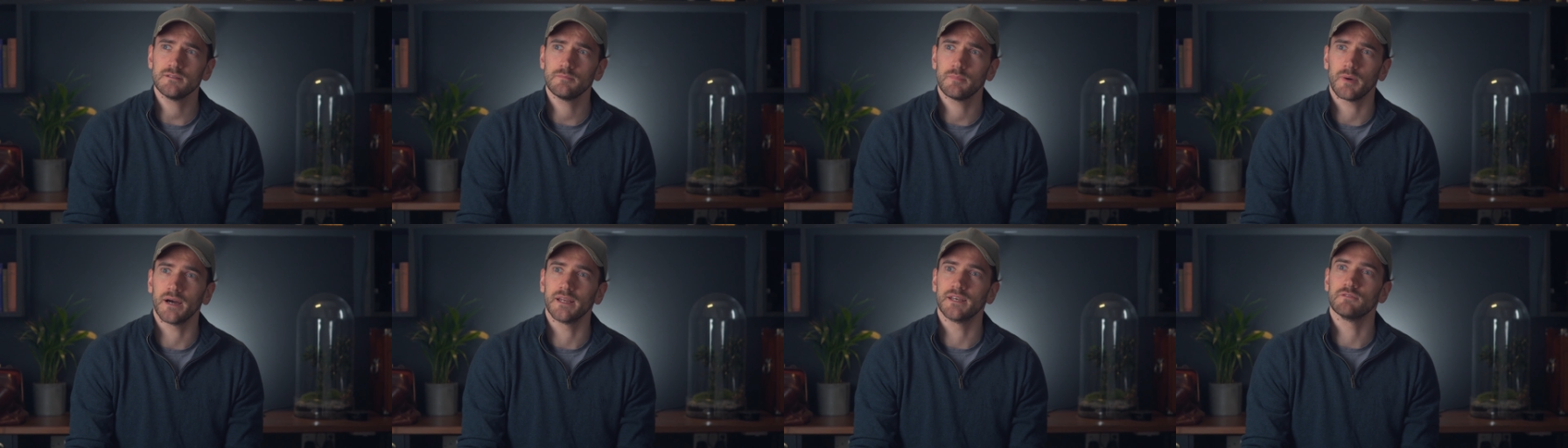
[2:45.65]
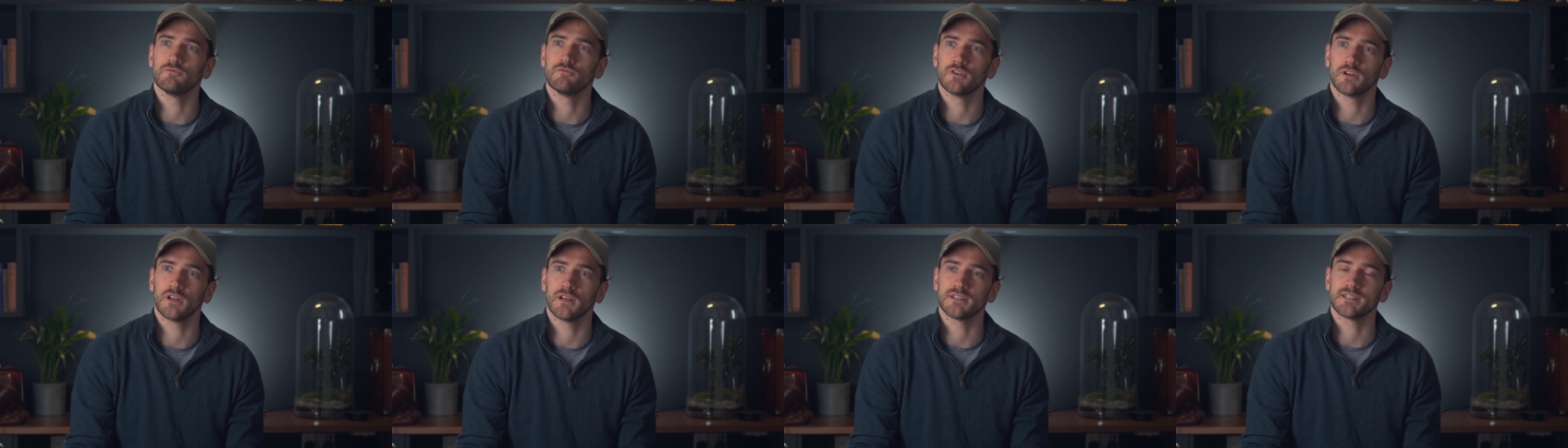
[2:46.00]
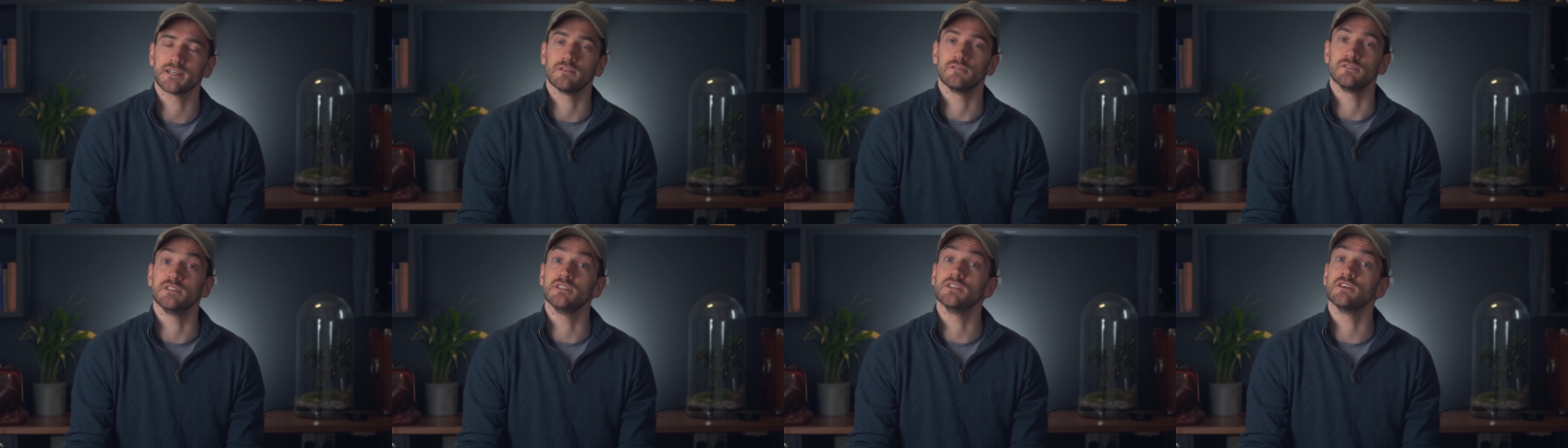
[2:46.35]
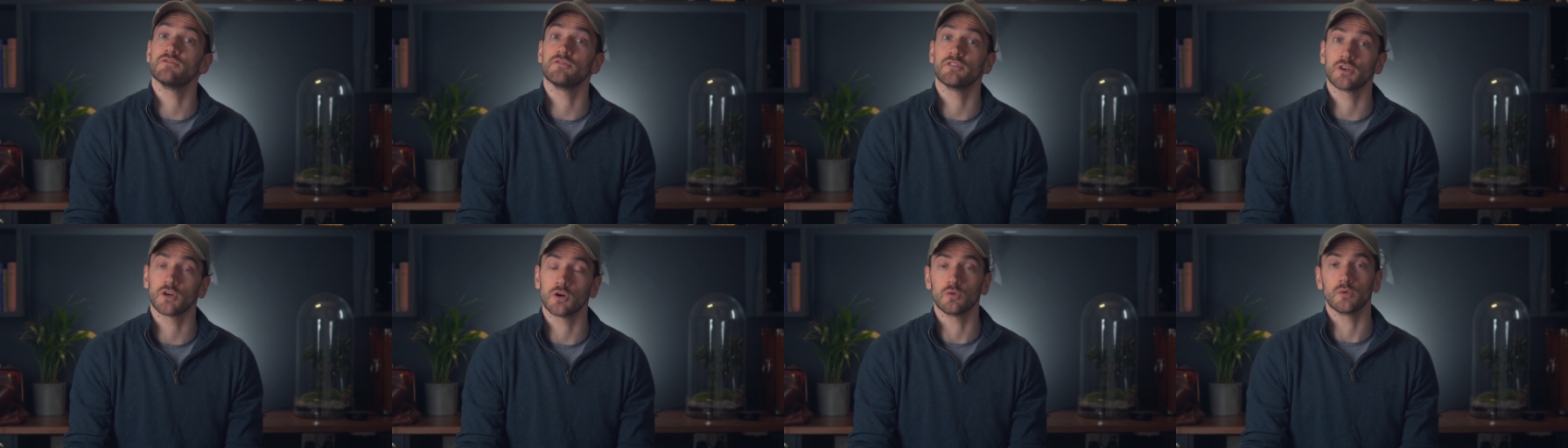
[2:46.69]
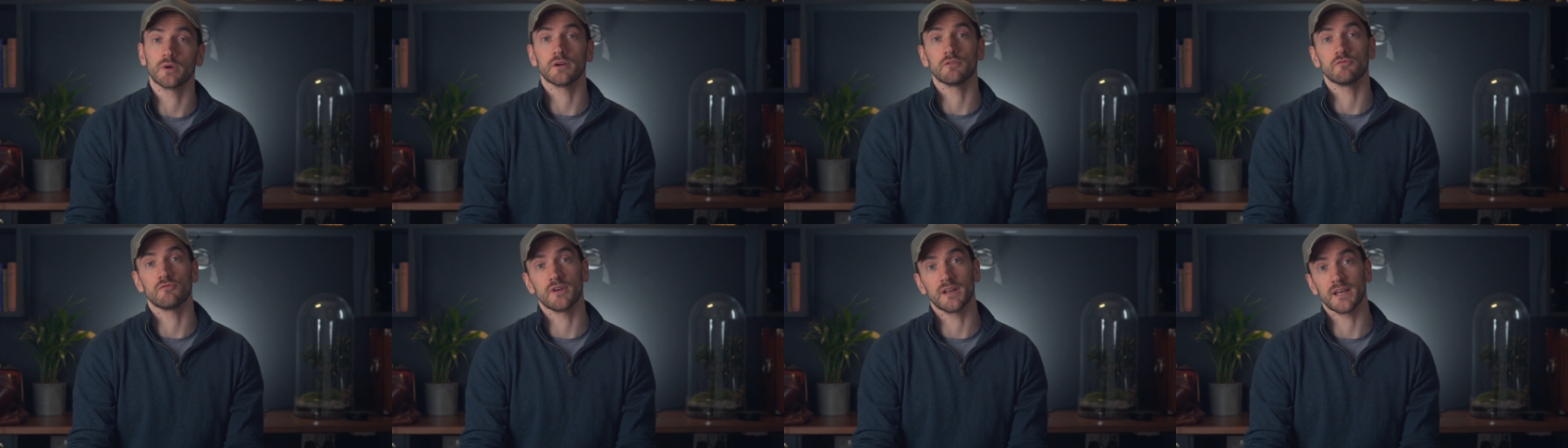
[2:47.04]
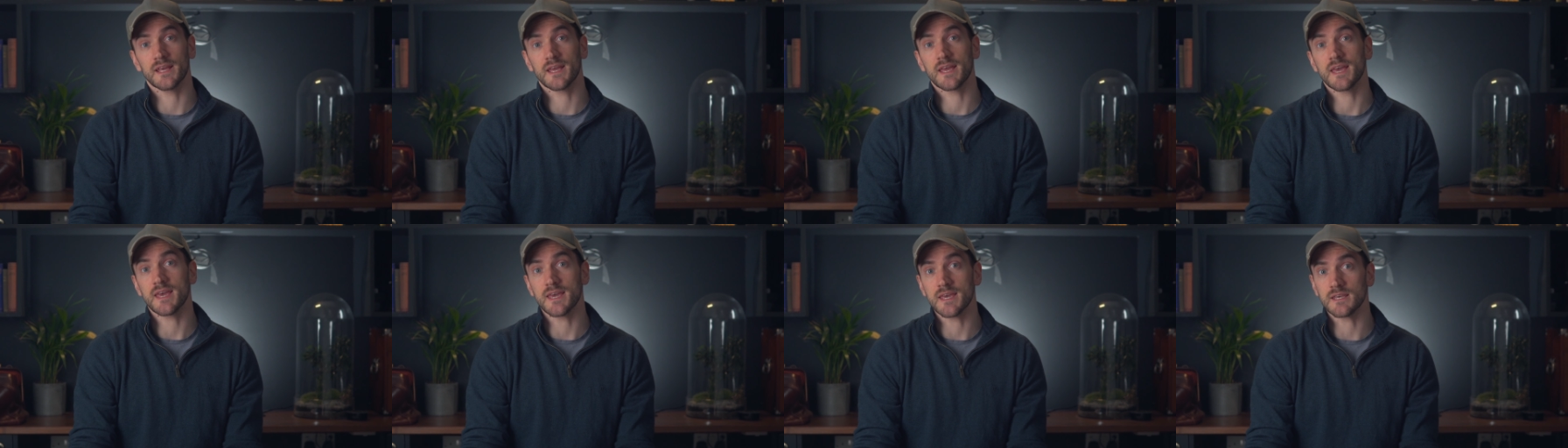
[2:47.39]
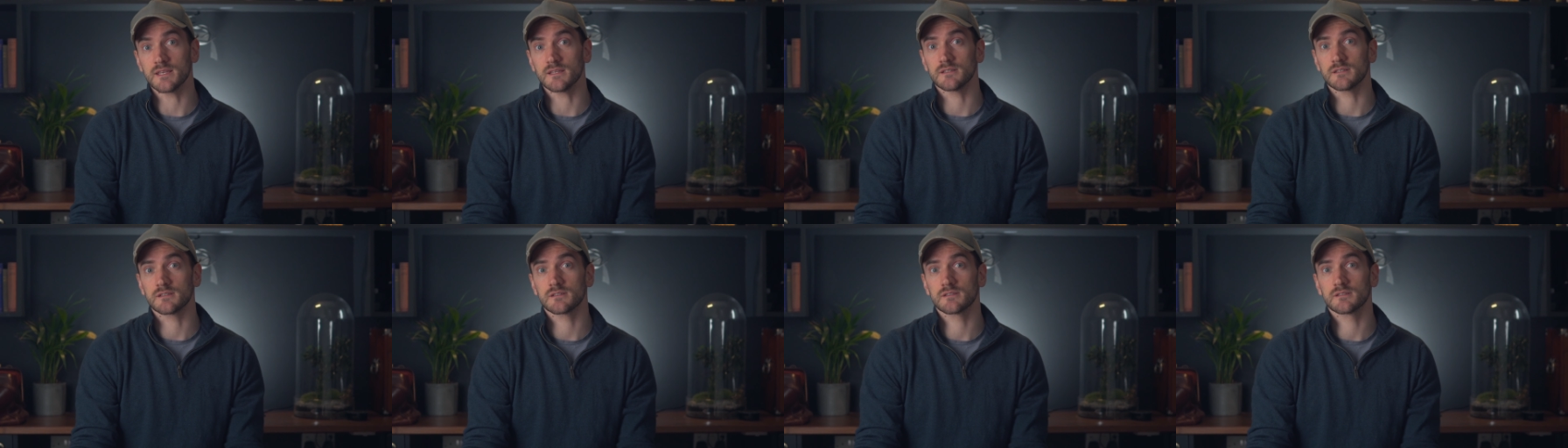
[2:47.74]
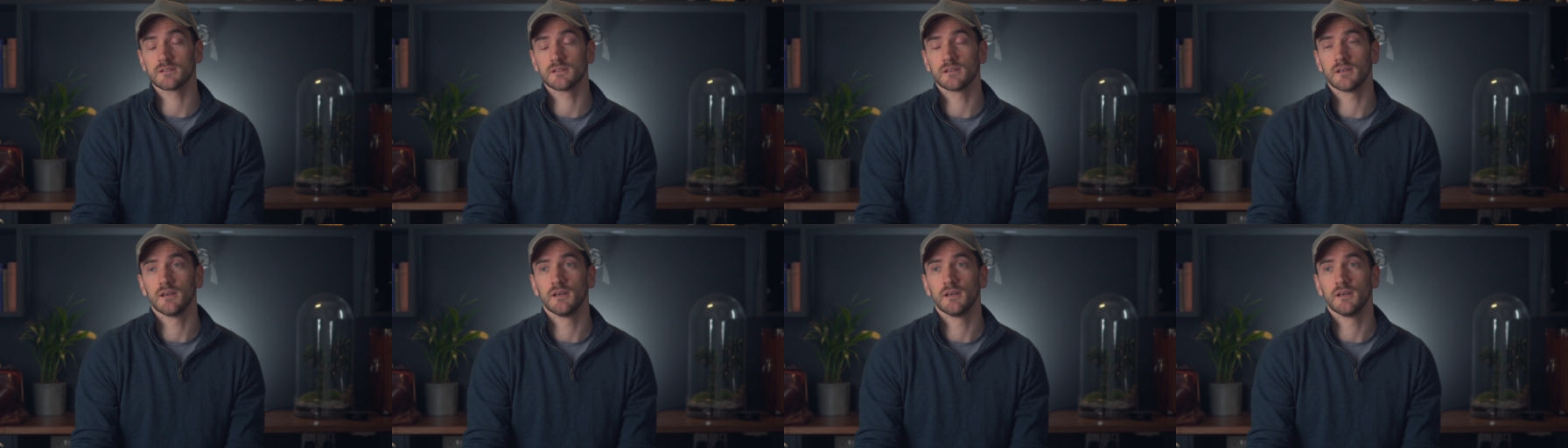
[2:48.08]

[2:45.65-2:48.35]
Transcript: but I didn't realize how difficult it really is.